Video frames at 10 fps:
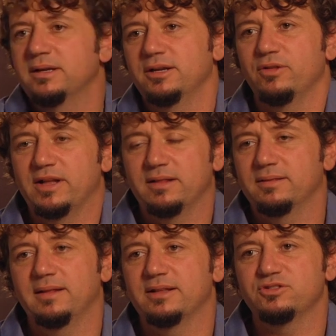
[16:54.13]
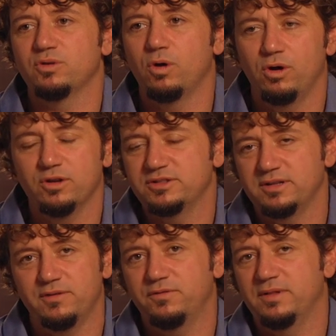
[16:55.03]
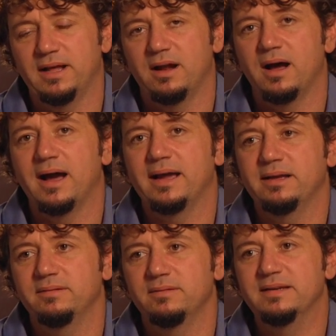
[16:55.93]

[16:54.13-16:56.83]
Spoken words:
That's all stuff that I